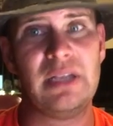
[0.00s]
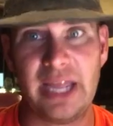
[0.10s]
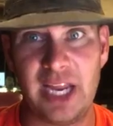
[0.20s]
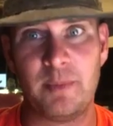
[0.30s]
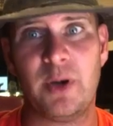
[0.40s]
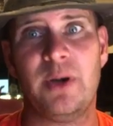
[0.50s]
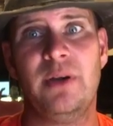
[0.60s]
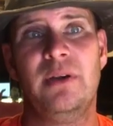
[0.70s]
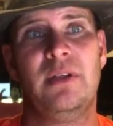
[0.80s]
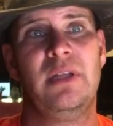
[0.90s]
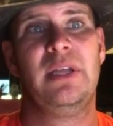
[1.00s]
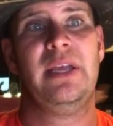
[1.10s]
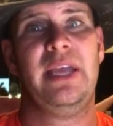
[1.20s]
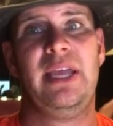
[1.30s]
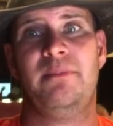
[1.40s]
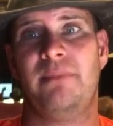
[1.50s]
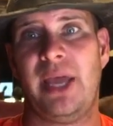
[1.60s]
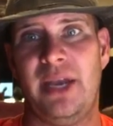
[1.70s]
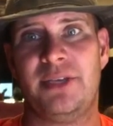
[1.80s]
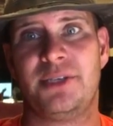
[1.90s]
labor and
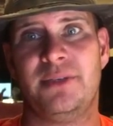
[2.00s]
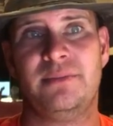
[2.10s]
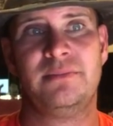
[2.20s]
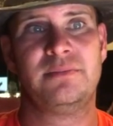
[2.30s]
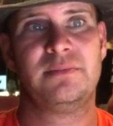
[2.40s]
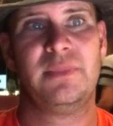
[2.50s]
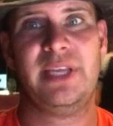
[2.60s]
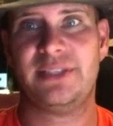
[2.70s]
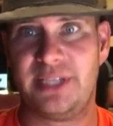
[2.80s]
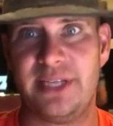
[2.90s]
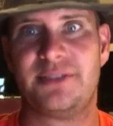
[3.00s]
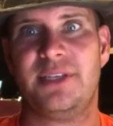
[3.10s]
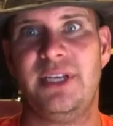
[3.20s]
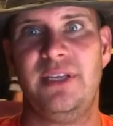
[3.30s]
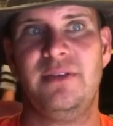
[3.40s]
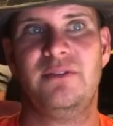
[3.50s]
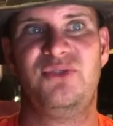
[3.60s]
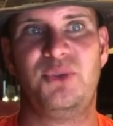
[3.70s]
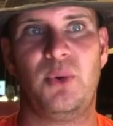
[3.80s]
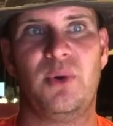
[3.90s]
managing intensity
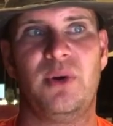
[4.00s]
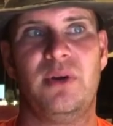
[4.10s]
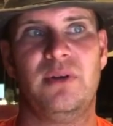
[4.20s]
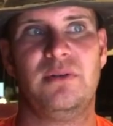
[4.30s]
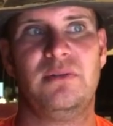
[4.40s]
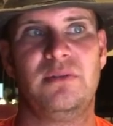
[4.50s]
for